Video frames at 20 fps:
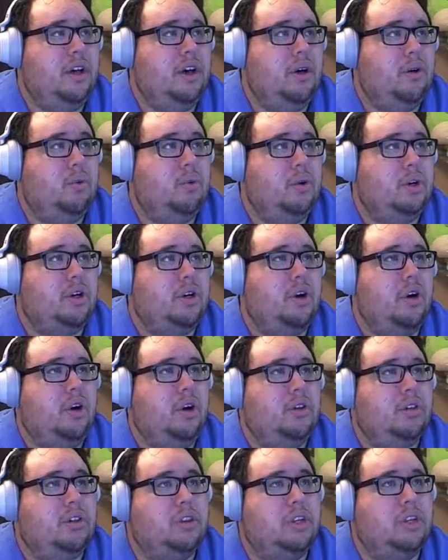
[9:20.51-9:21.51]
what's
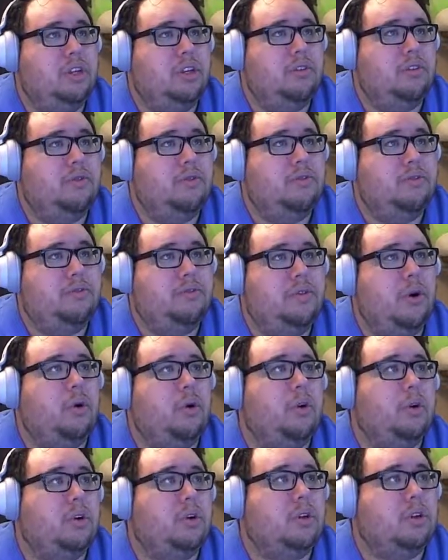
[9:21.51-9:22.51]
called the
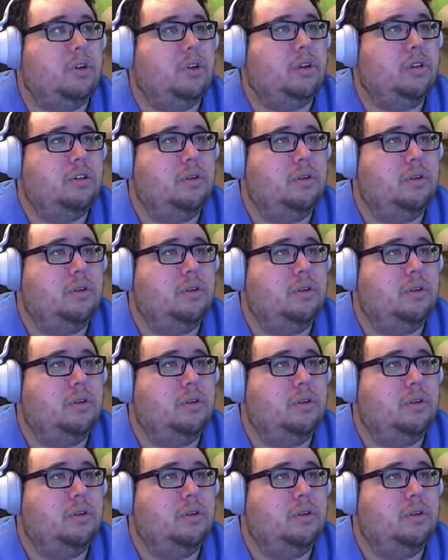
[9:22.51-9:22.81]
focal